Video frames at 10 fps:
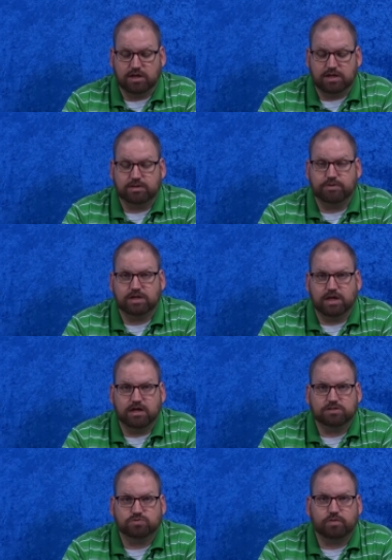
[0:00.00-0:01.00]
he
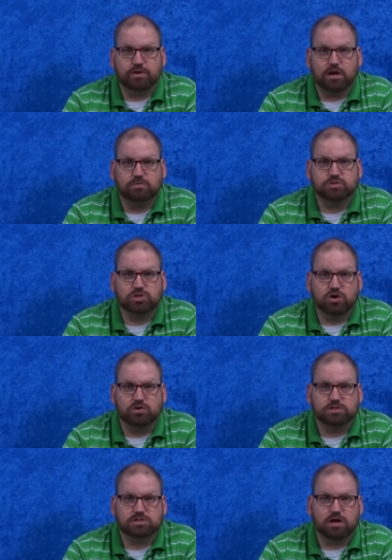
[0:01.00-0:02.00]
begins what becomes
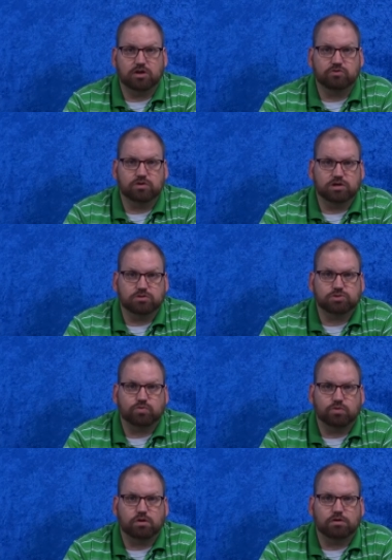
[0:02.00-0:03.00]
known as the 100 Years'
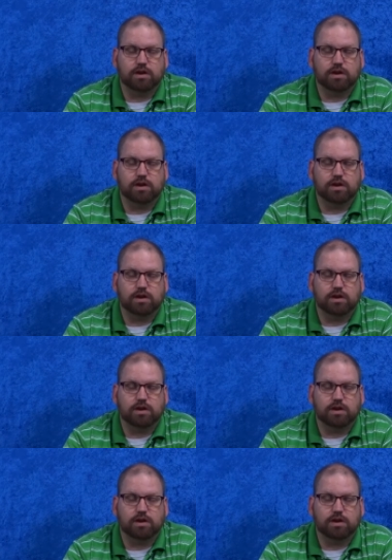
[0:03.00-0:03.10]
War.